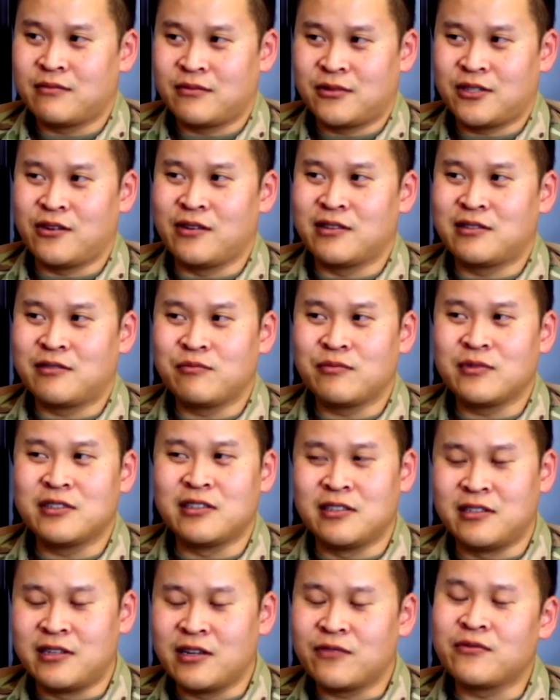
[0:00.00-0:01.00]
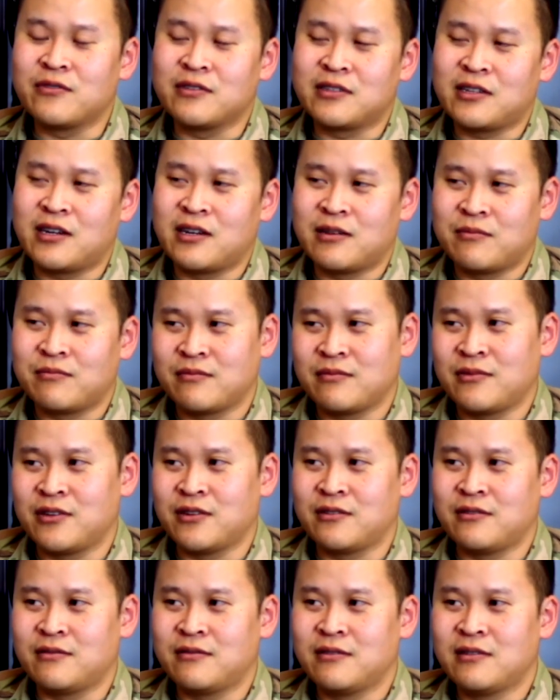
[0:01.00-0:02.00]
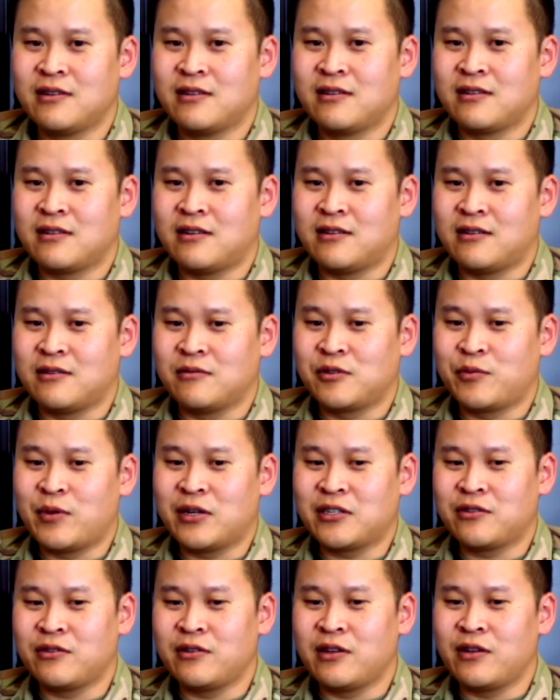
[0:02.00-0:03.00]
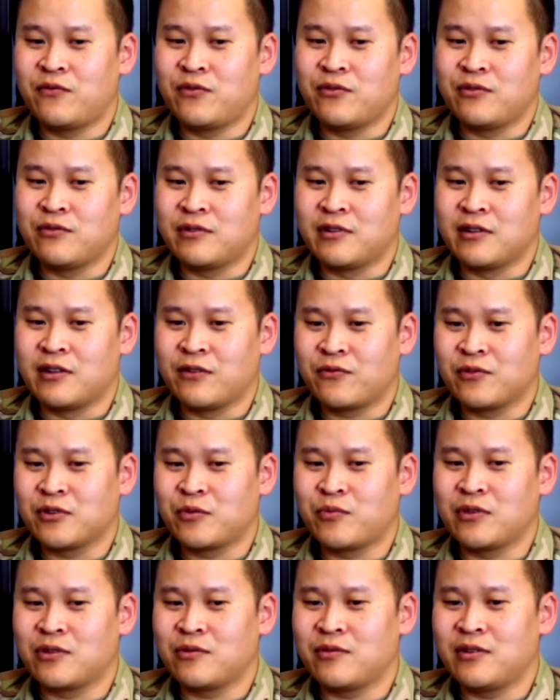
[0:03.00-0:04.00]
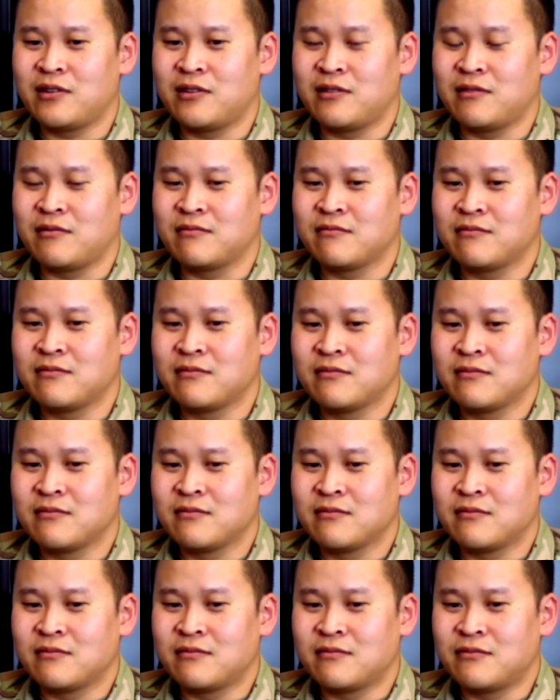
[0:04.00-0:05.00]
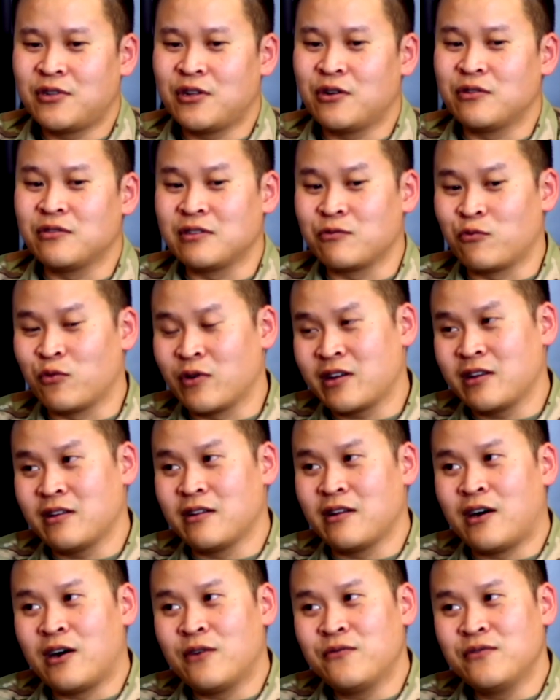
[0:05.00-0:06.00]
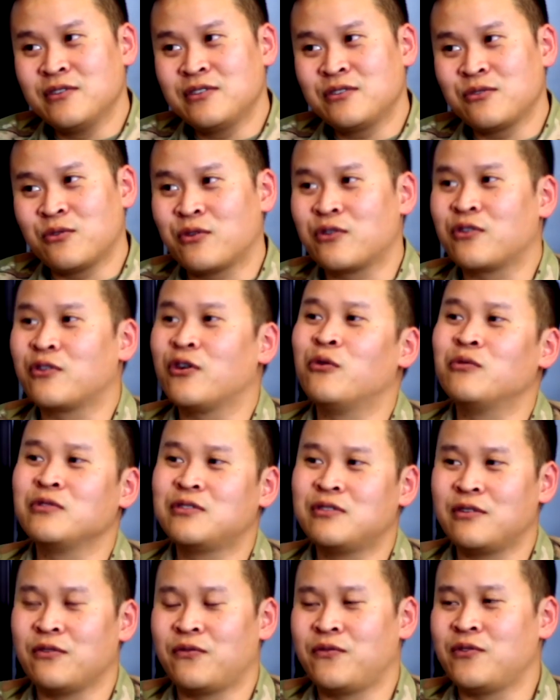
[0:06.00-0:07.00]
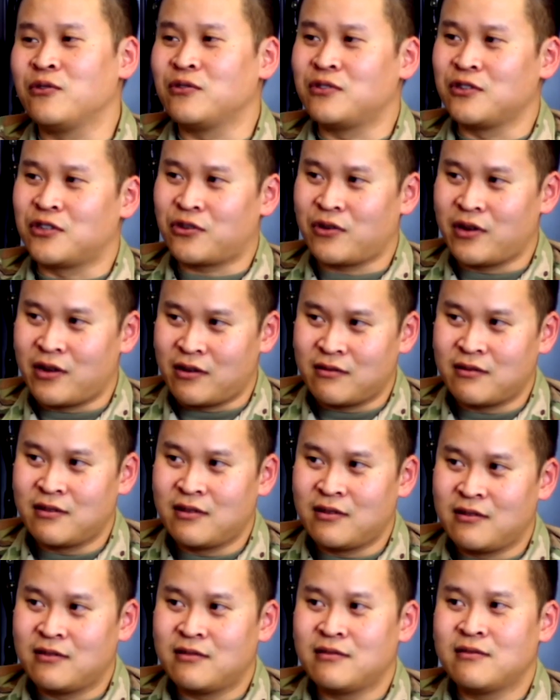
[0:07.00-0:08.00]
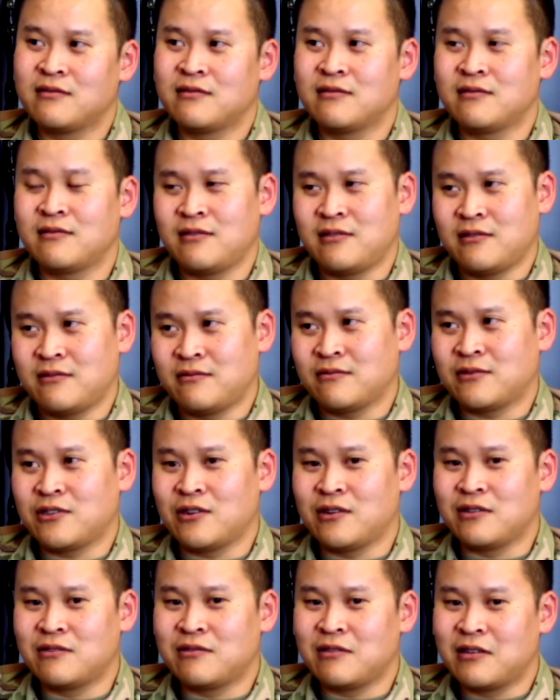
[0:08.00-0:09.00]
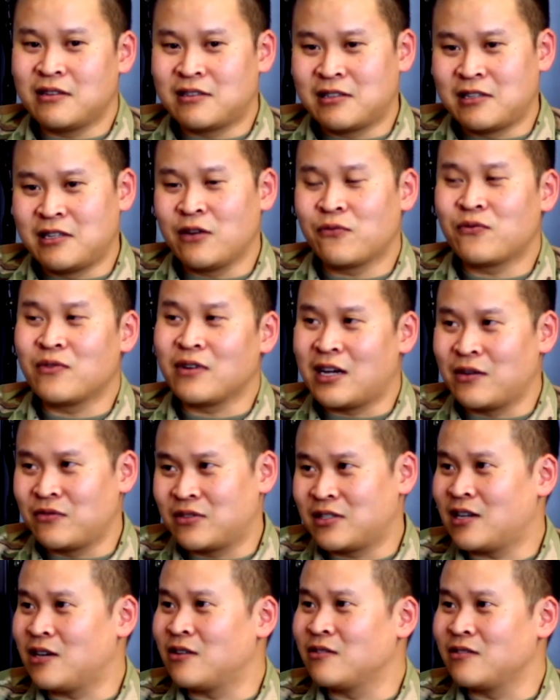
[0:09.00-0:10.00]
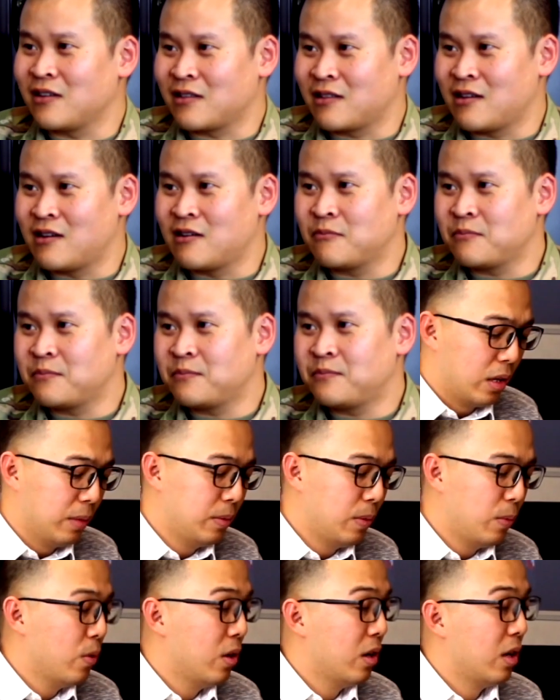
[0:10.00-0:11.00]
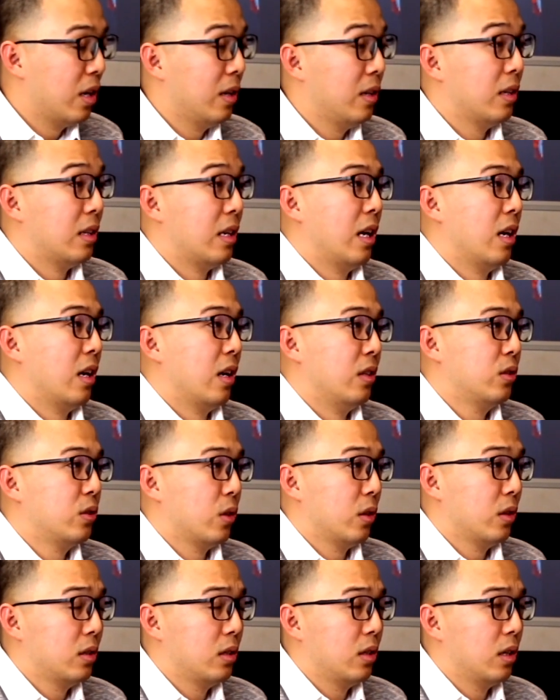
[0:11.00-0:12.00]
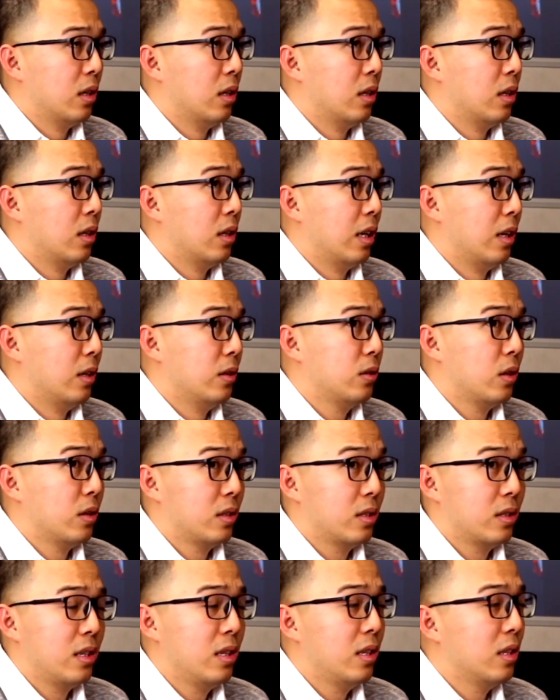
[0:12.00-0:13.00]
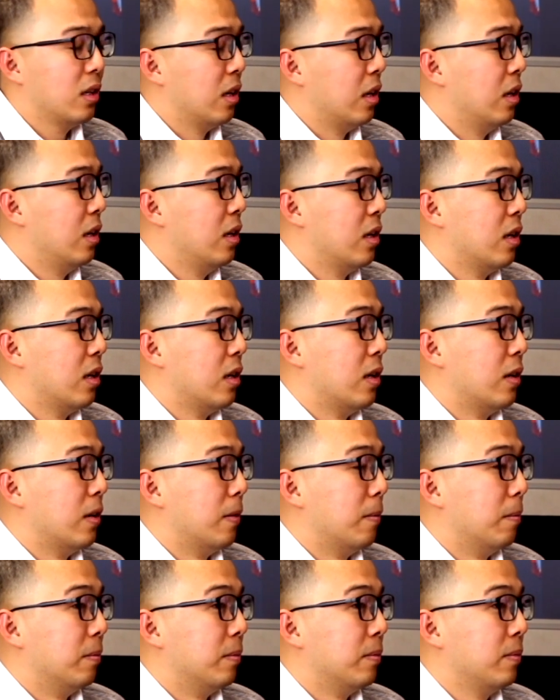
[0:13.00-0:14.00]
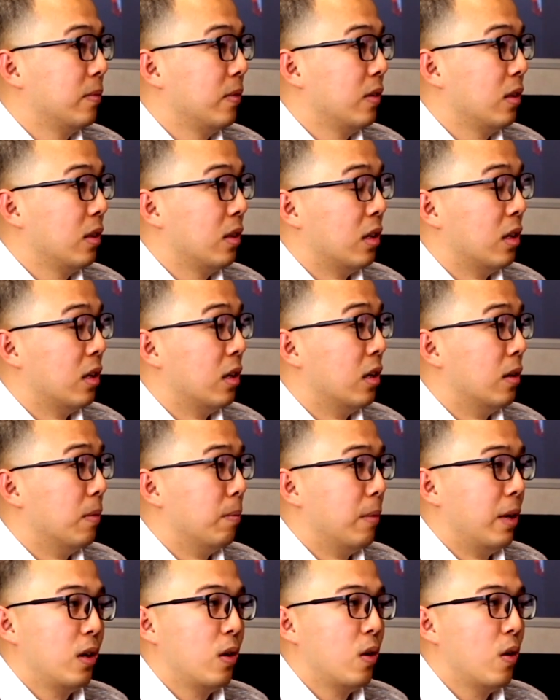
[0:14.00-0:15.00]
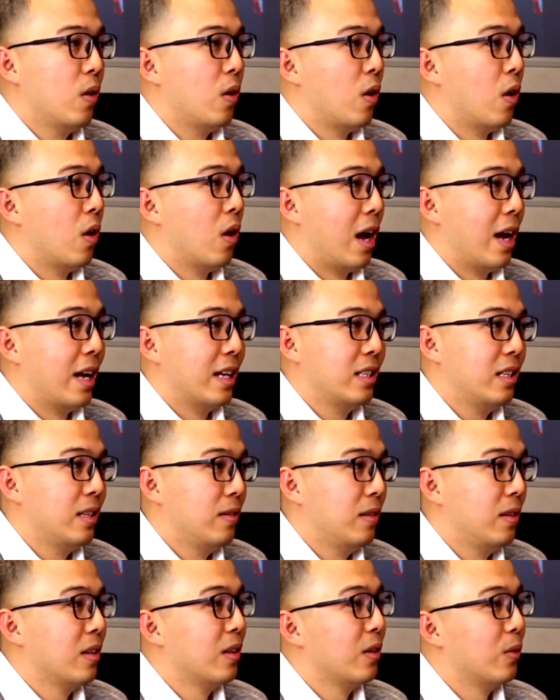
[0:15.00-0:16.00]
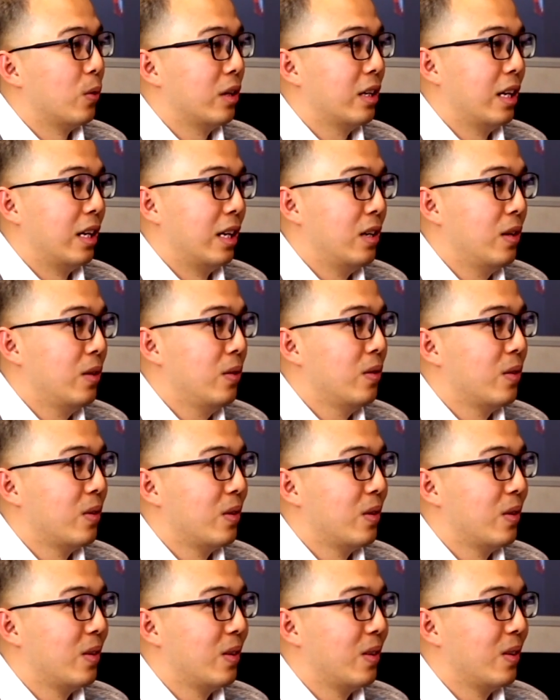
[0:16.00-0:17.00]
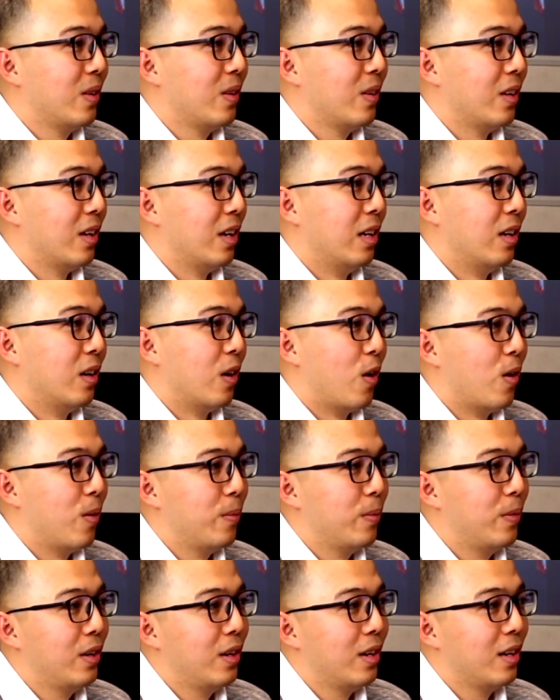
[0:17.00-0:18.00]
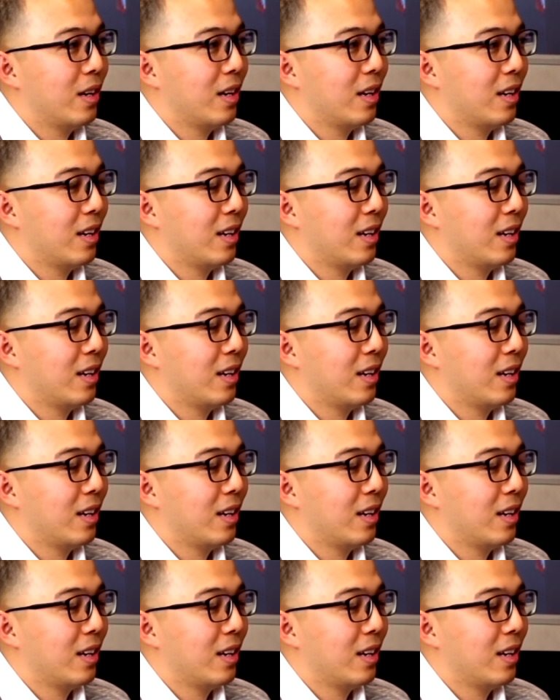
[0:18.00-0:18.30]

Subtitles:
So it's different time, you know, especially if the difference between, you know, working in an office or going to the field to train, you know, so it's different lifestyle like that. If someone they interested in the medical or IT, what can they do in the army?